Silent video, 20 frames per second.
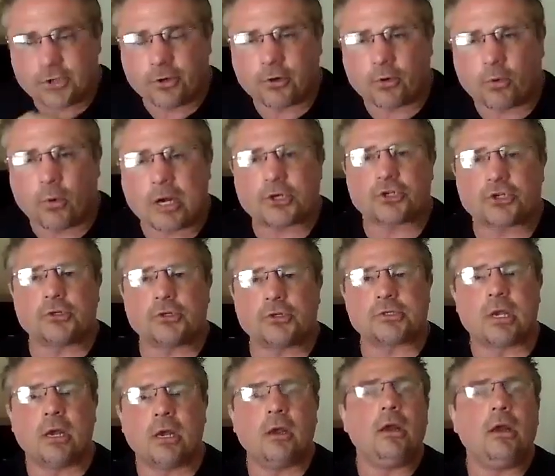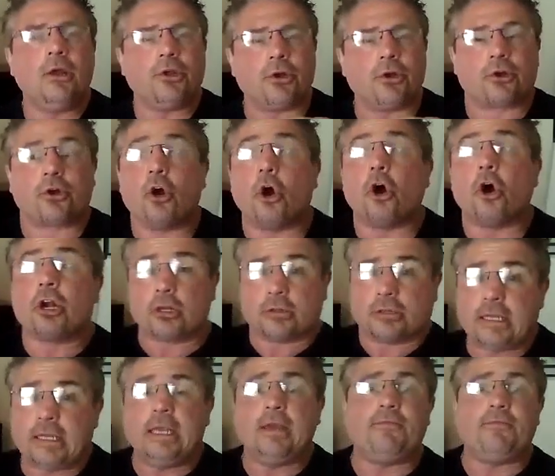your questions, you're going to
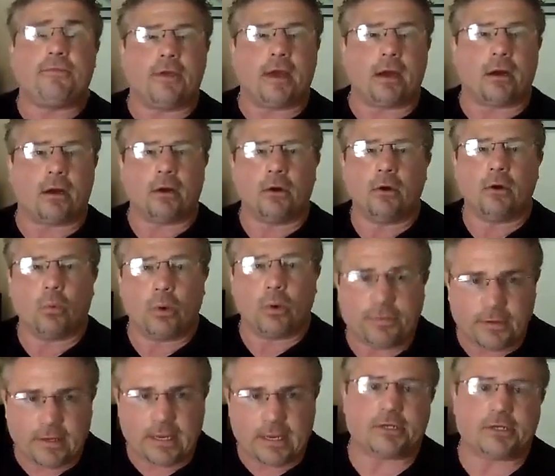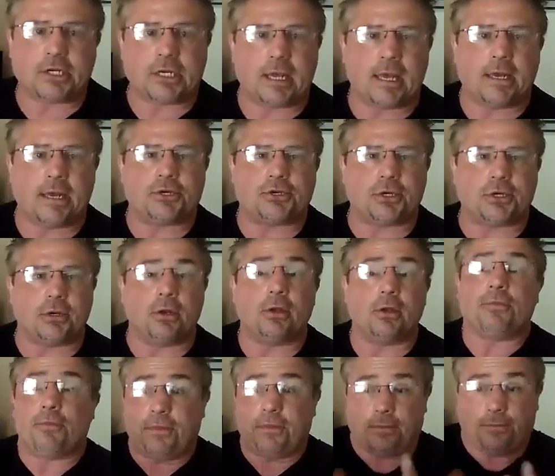leave there with the education.
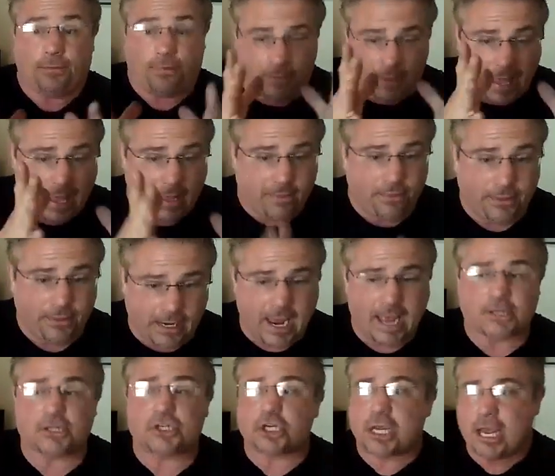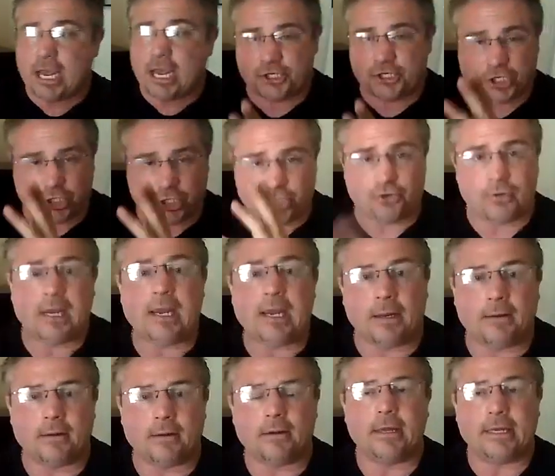The education you
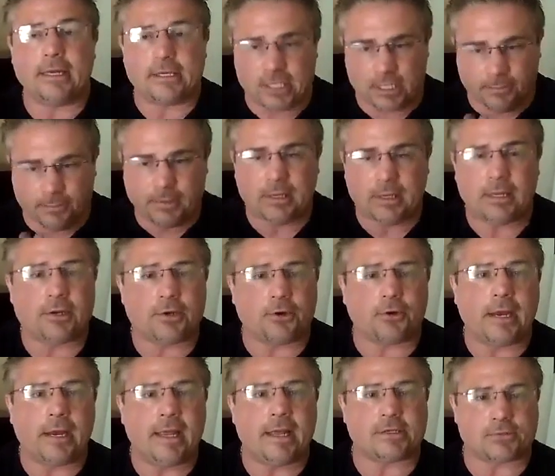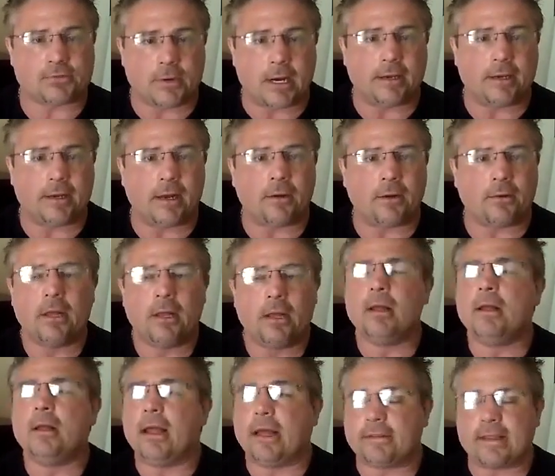need is going to be in your hands right now
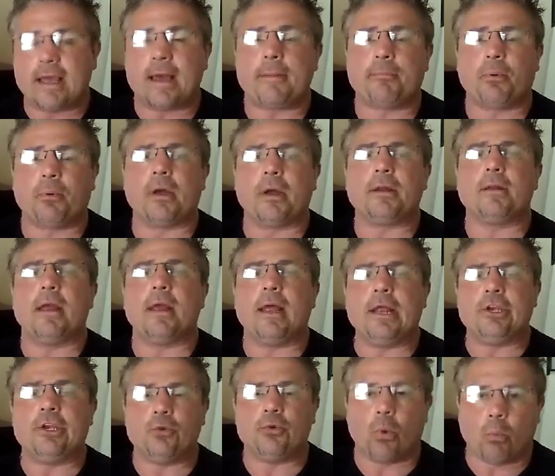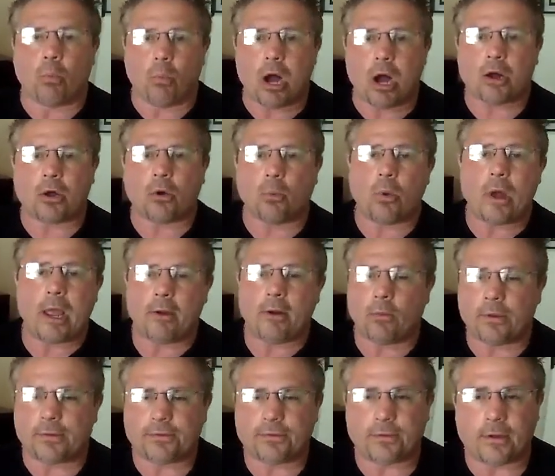at that point. And you will walk away
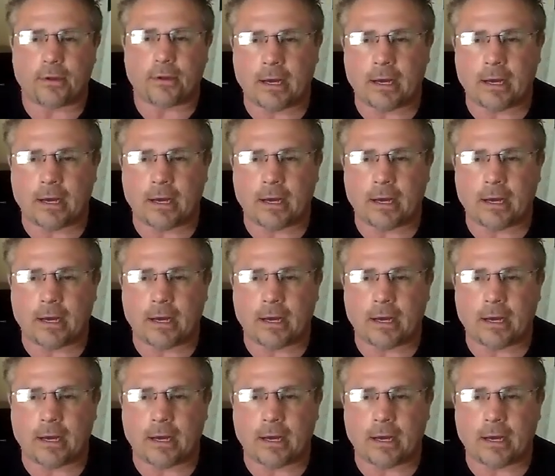with